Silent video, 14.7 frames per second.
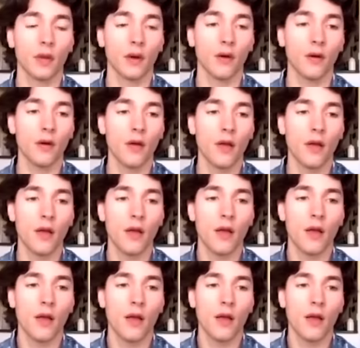know,
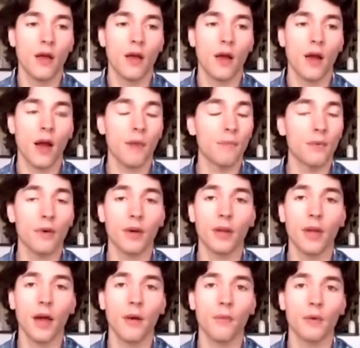I'm
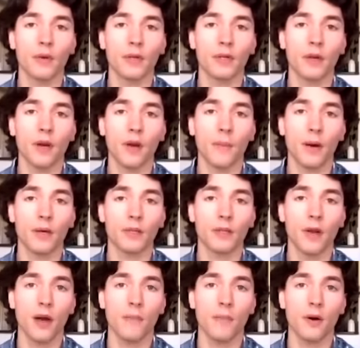really not one to talk about
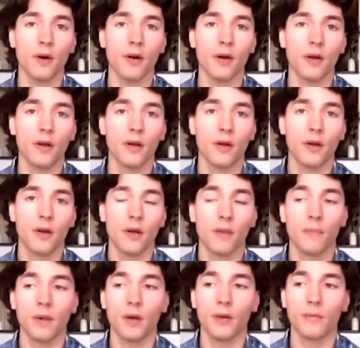drama,
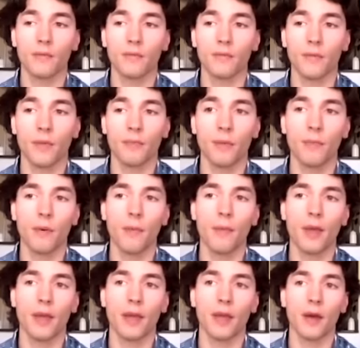but with people
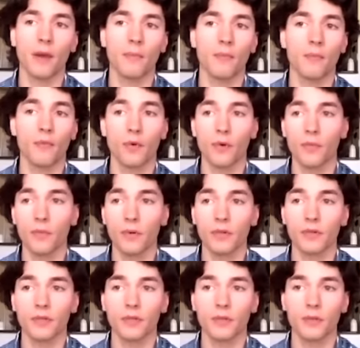making up
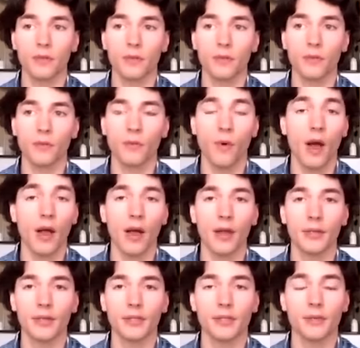rumors to why
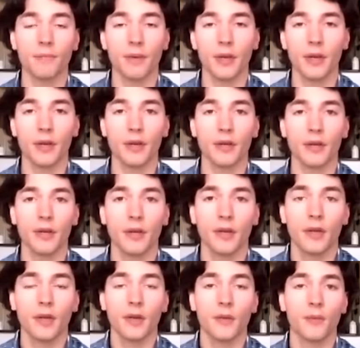I disappeared,
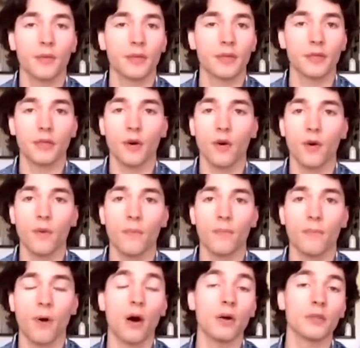with this whole
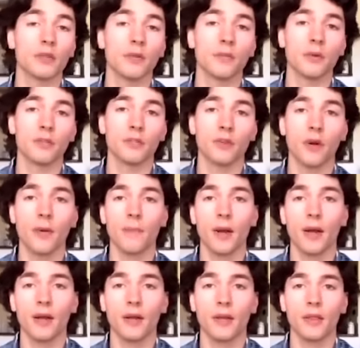Paul Zimmer, Troy
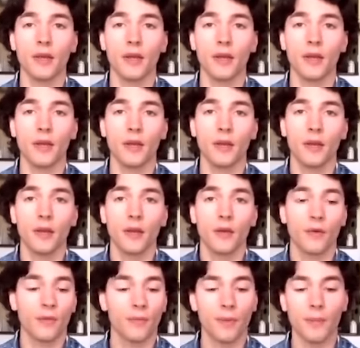Becker thing,
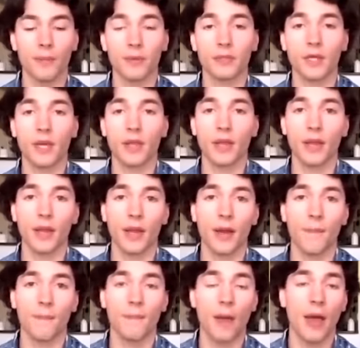with people saying that I
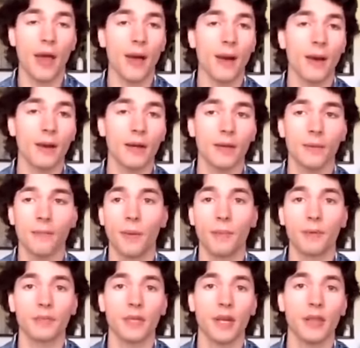got banned,
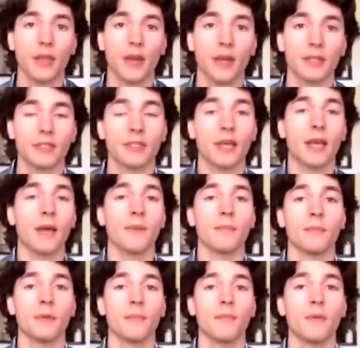people saying that I
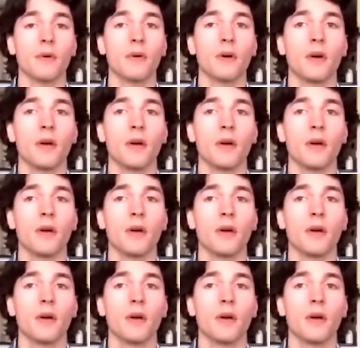scammed people.